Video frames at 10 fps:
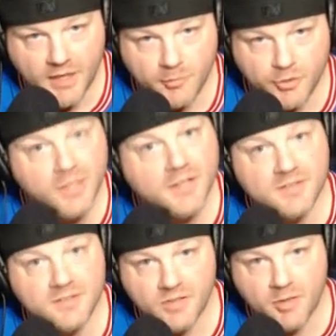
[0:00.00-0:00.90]
You're going to
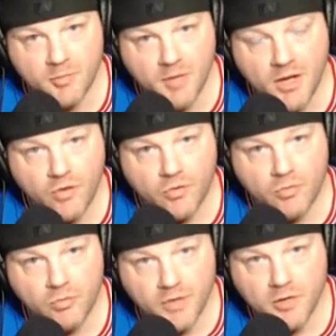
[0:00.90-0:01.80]
see some
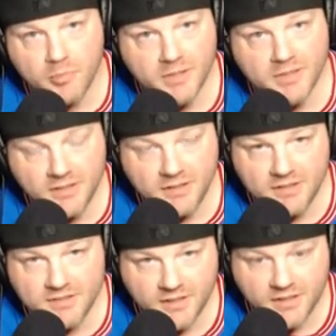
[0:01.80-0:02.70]
real big
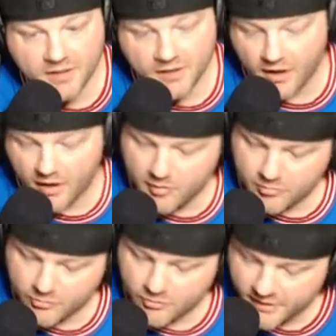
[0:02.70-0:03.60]
keys here.
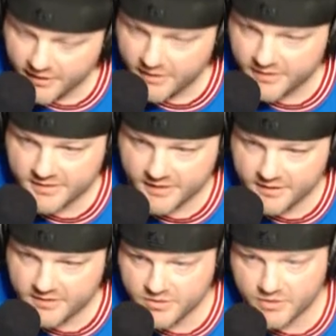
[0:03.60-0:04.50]
I'm really excited
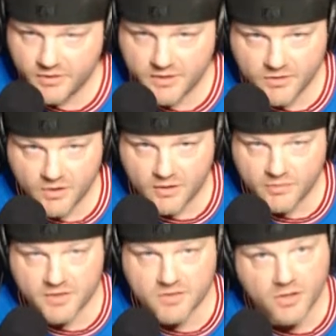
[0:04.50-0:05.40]
to show these off.
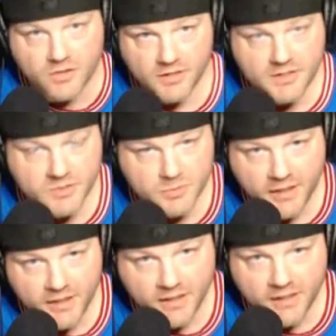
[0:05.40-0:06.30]
It's early
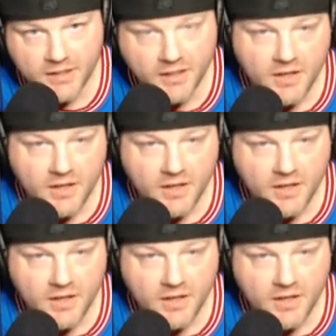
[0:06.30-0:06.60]
Spidey.